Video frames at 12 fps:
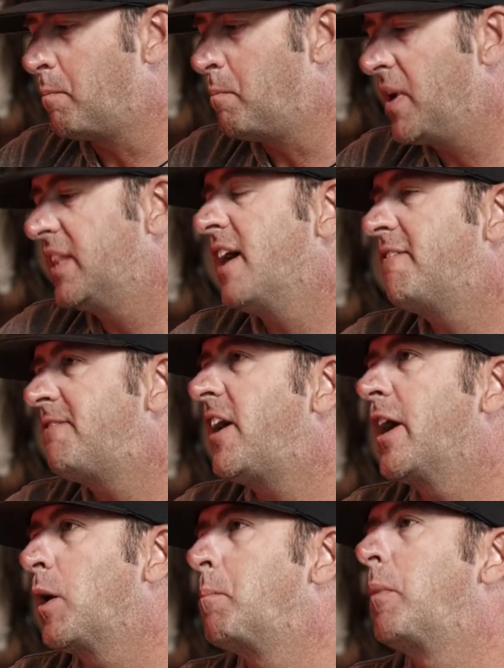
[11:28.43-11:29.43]
made that
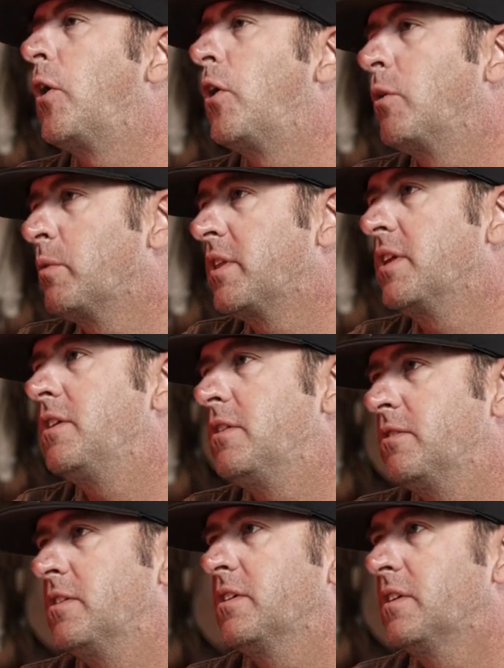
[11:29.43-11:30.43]
fire burn within
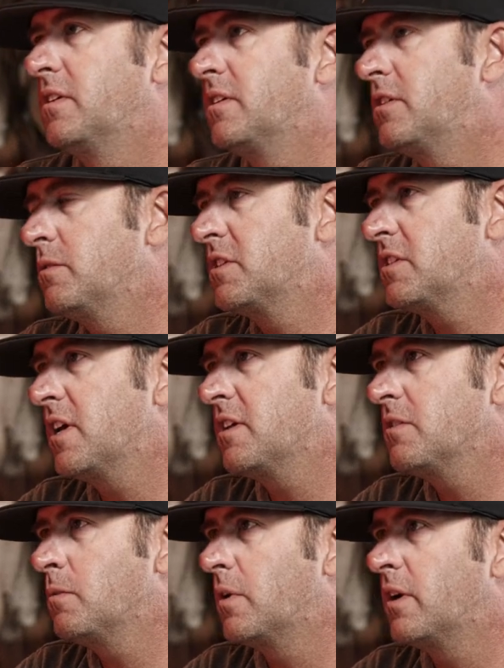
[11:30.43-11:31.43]
you to
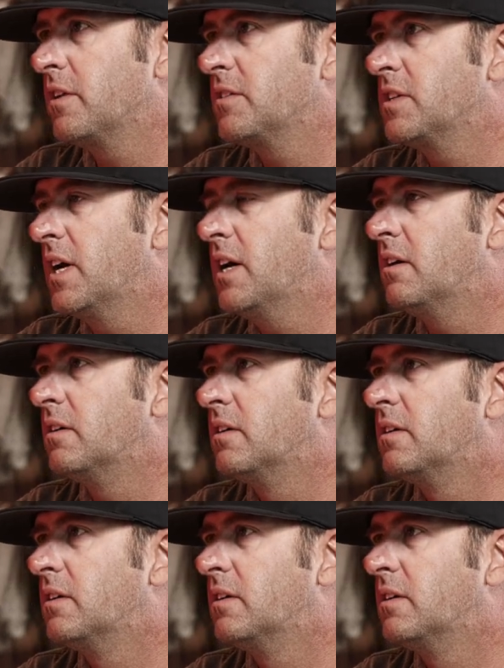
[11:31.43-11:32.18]
ascend to where it is now?